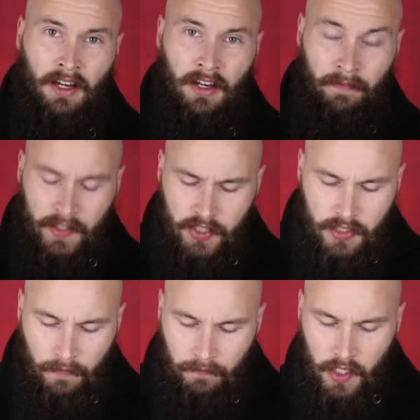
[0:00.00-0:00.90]
And this
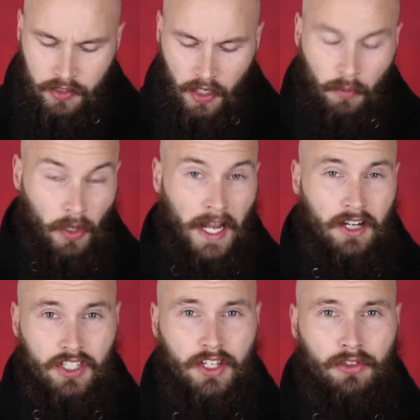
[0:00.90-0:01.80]
is the first time when I
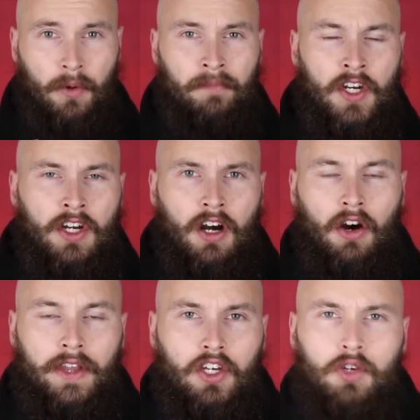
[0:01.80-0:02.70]
actually thought,
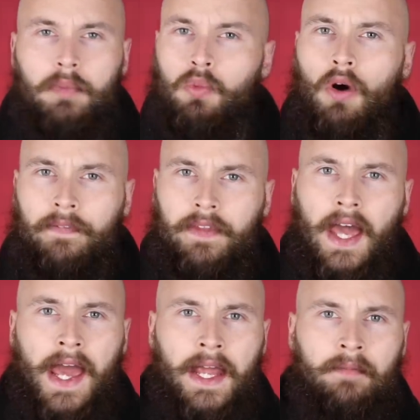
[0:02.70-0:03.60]
oh, there could be one
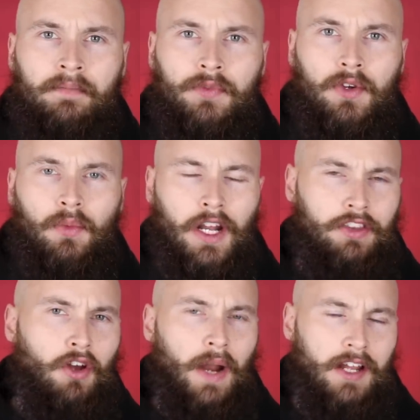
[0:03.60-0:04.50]
day when
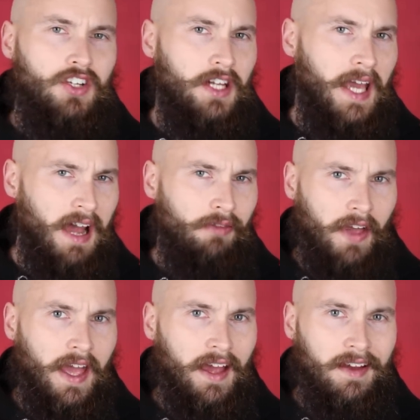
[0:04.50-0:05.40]
I don't actually have
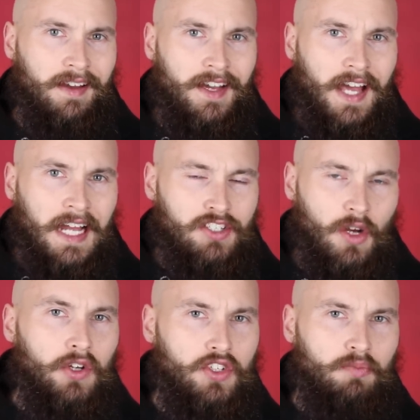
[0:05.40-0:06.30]
hair and
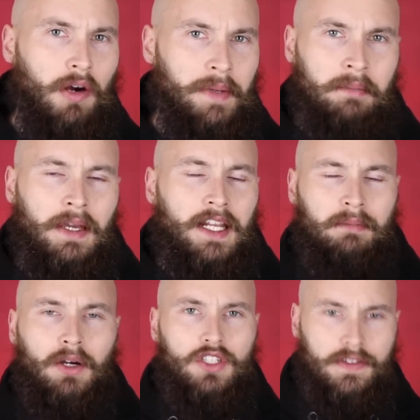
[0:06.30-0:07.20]
so I should probably make the
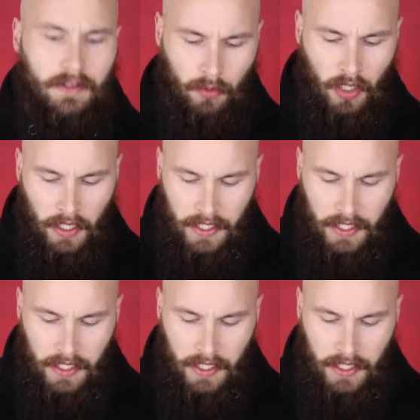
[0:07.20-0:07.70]
most of it while I